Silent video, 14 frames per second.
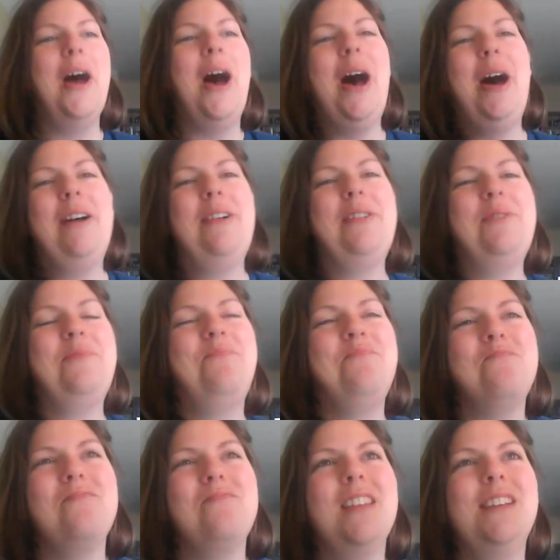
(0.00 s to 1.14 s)
um,
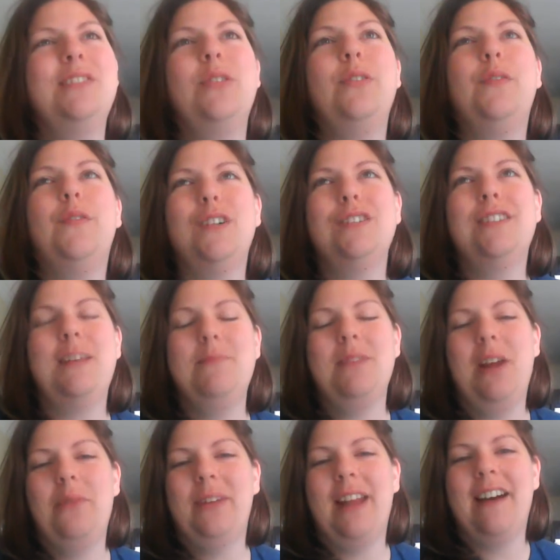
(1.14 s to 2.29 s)
so the first time that
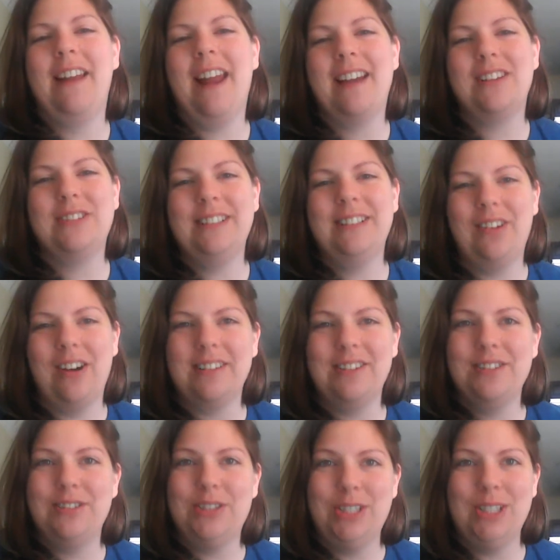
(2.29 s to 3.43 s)
I went out, I actually knocked
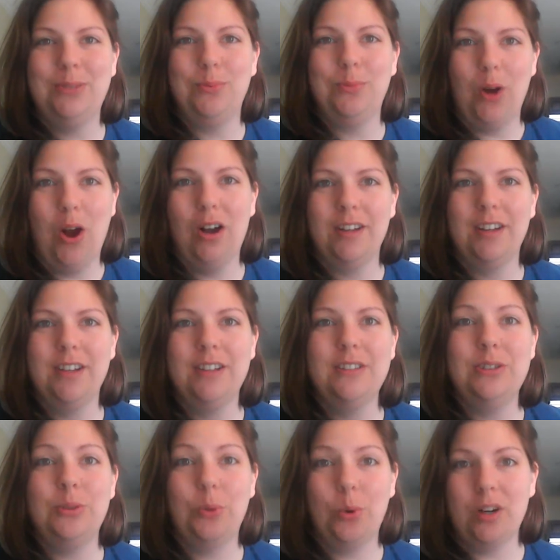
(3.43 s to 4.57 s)
on two wrong
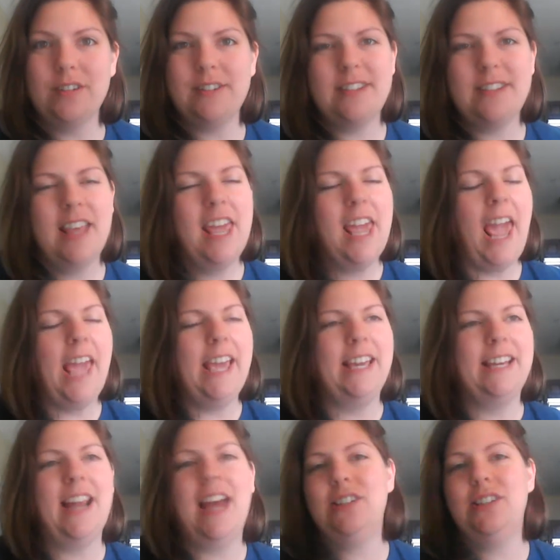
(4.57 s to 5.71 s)
doors,
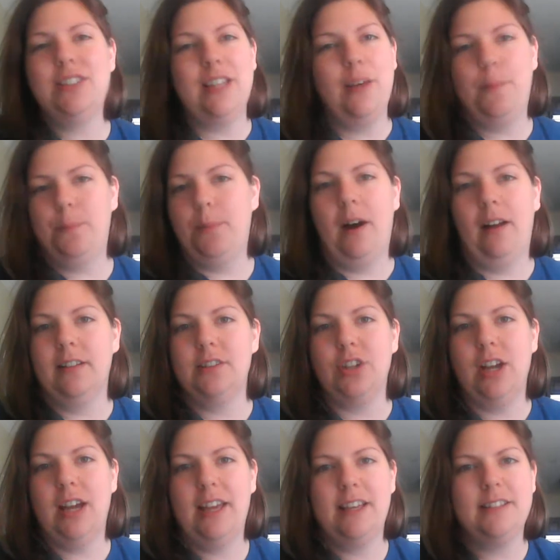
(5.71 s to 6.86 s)
and I just
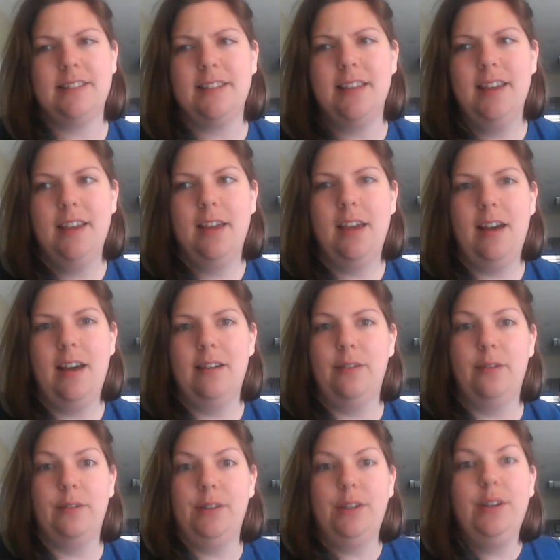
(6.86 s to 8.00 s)
apologize,
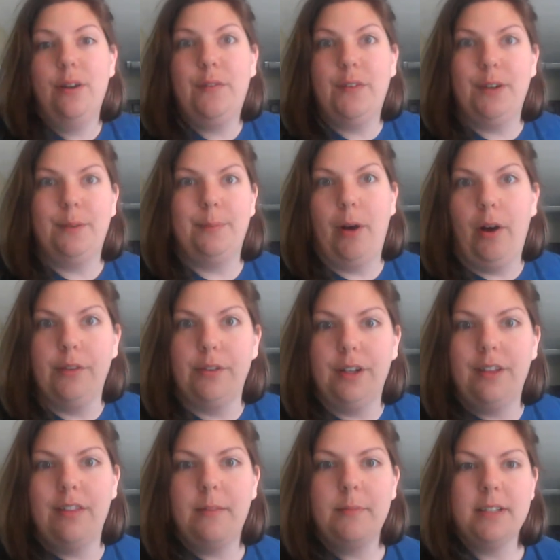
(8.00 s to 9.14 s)
for
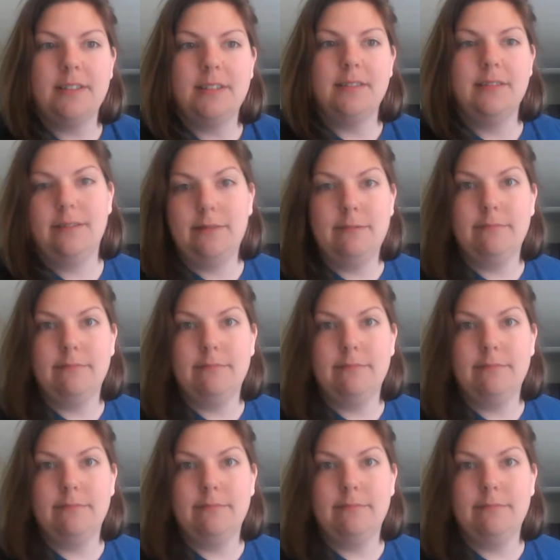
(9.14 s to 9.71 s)
bothering them because it